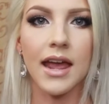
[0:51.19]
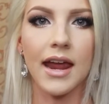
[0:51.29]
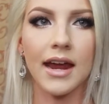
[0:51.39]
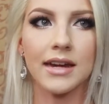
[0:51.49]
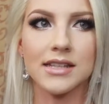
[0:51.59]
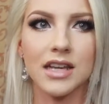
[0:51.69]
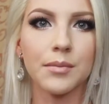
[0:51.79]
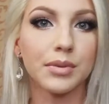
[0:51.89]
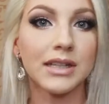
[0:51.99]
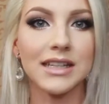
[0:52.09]
and it's
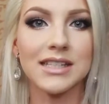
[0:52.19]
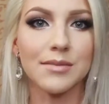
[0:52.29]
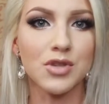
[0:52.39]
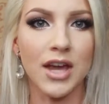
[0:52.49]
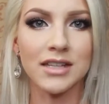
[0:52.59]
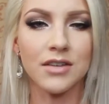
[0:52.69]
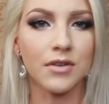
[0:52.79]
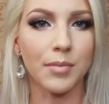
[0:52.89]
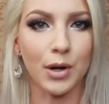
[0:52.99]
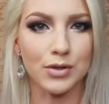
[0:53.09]
completely subjective
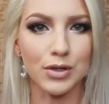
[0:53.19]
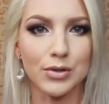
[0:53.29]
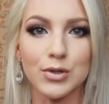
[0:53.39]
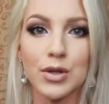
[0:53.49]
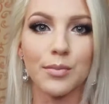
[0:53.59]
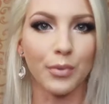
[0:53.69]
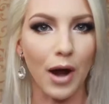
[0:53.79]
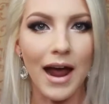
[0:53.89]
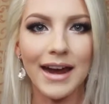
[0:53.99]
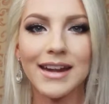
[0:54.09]
and personal to the
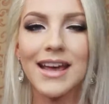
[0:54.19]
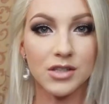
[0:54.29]
bride.